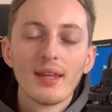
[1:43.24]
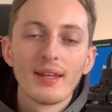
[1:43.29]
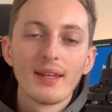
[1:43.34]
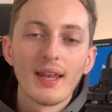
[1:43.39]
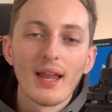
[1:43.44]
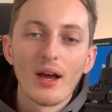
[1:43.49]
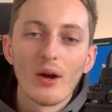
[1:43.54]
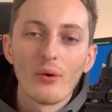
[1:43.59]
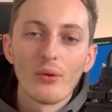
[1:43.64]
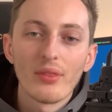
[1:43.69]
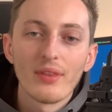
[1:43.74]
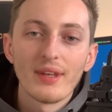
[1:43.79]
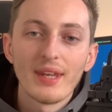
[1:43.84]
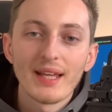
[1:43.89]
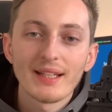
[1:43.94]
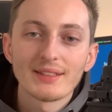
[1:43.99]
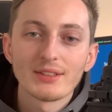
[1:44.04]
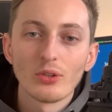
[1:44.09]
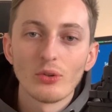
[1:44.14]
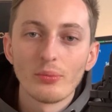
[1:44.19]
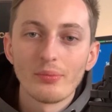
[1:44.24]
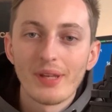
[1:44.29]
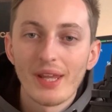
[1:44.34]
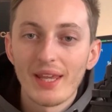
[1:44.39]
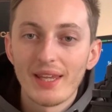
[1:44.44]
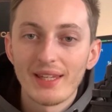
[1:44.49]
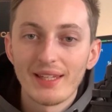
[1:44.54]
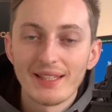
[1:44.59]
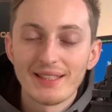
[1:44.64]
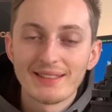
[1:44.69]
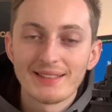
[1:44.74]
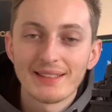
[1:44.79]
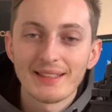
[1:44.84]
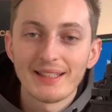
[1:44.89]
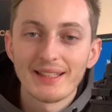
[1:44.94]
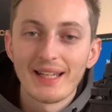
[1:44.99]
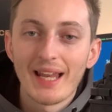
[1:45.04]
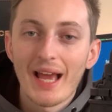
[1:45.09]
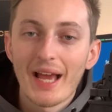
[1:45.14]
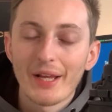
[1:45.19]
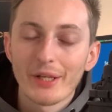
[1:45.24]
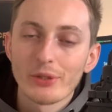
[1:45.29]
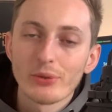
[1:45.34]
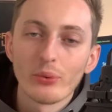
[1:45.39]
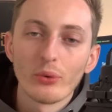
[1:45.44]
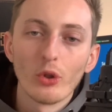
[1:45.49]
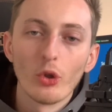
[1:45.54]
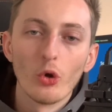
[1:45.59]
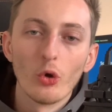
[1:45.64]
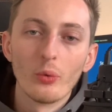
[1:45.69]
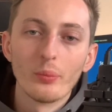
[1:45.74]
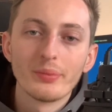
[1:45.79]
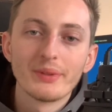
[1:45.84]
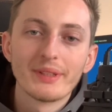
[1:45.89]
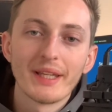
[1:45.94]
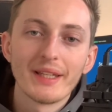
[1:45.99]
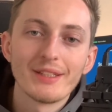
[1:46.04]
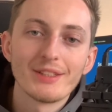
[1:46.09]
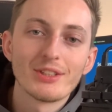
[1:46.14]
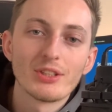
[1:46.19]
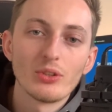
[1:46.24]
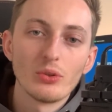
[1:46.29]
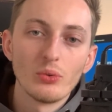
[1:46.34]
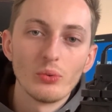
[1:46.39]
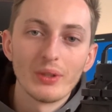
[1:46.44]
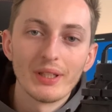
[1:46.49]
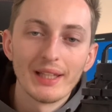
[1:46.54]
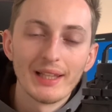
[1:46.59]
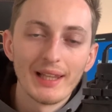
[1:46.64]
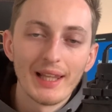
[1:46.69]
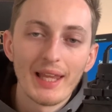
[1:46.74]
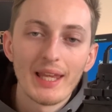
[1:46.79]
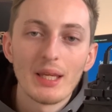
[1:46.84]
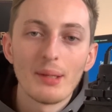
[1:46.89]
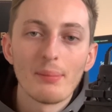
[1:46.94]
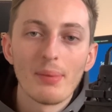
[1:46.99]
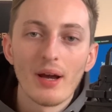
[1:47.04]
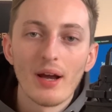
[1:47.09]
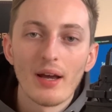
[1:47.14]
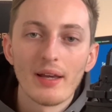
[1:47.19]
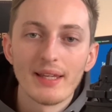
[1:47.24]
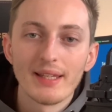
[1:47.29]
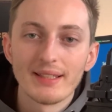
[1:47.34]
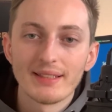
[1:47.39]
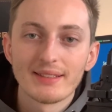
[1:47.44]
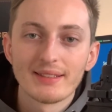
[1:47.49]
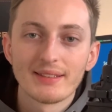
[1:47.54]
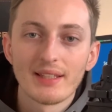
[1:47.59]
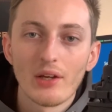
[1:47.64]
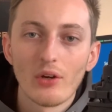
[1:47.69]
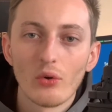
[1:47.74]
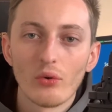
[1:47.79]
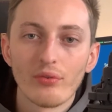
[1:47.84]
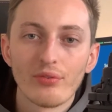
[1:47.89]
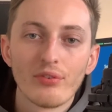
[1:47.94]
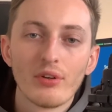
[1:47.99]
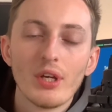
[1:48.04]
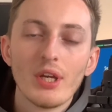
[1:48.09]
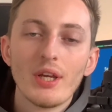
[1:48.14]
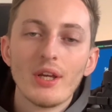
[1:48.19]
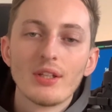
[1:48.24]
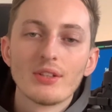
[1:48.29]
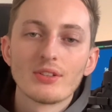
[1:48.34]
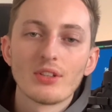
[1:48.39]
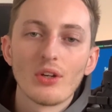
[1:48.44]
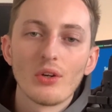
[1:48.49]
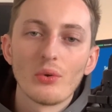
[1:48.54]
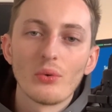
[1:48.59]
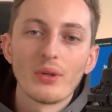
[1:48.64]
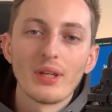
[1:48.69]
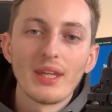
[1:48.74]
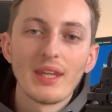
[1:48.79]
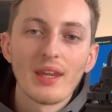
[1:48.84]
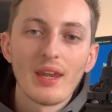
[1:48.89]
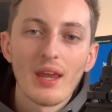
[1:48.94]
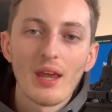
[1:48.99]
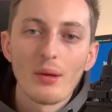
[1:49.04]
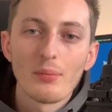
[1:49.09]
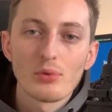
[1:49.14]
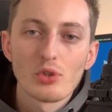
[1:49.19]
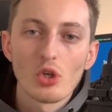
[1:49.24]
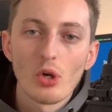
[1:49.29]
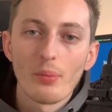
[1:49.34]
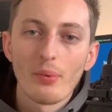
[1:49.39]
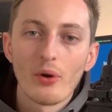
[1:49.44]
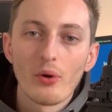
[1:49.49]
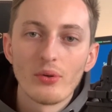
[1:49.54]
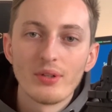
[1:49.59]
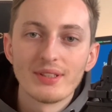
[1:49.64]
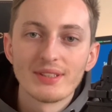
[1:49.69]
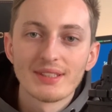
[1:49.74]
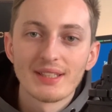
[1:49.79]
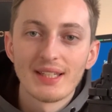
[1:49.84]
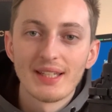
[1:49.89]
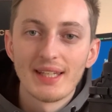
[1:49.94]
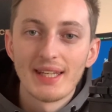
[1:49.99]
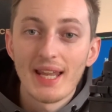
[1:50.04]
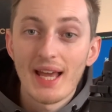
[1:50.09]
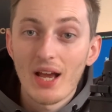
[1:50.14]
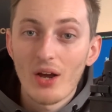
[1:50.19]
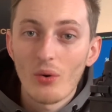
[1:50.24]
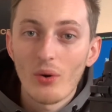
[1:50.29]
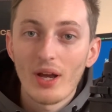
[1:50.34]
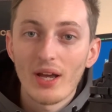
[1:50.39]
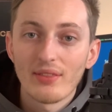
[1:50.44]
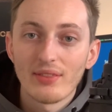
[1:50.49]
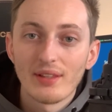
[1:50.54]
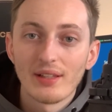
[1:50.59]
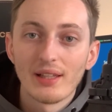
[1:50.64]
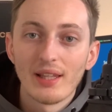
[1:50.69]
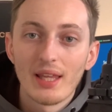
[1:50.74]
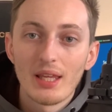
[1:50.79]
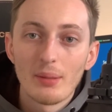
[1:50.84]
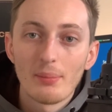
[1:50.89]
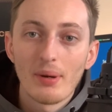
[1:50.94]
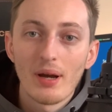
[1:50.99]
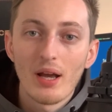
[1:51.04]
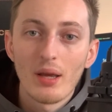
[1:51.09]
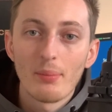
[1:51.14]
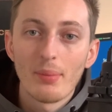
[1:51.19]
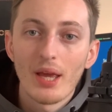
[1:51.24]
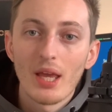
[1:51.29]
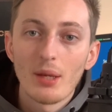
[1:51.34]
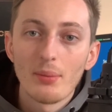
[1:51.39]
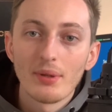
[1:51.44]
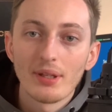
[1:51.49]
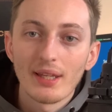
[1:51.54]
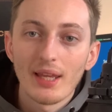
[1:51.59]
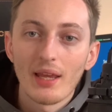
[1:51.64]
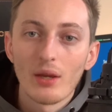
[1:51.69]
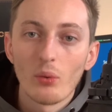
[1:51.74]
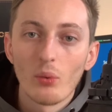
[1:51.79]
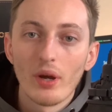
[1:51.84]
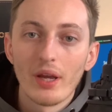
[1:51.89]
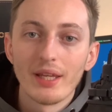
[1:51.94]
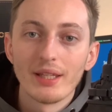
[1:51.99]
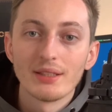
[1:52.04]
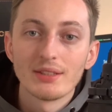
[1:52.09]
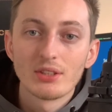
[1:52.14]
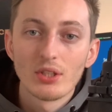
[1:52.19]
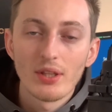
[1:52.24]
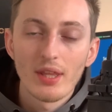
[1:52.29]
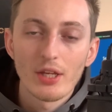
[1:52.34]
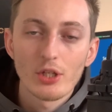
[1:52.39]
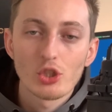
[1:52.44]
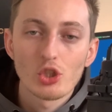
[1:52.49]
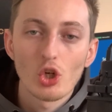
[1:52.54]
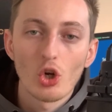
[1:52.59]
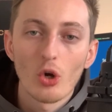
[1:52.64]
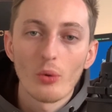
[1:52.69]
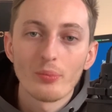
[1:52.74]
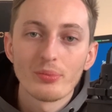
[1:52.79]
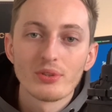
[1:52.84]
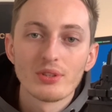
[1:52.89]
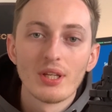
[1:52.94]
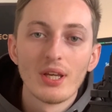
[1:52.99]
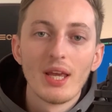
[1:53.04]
Now the next update is an actual update to lay-by itself. So EKM shop owners can now add the lay-by payment gateway to their shops,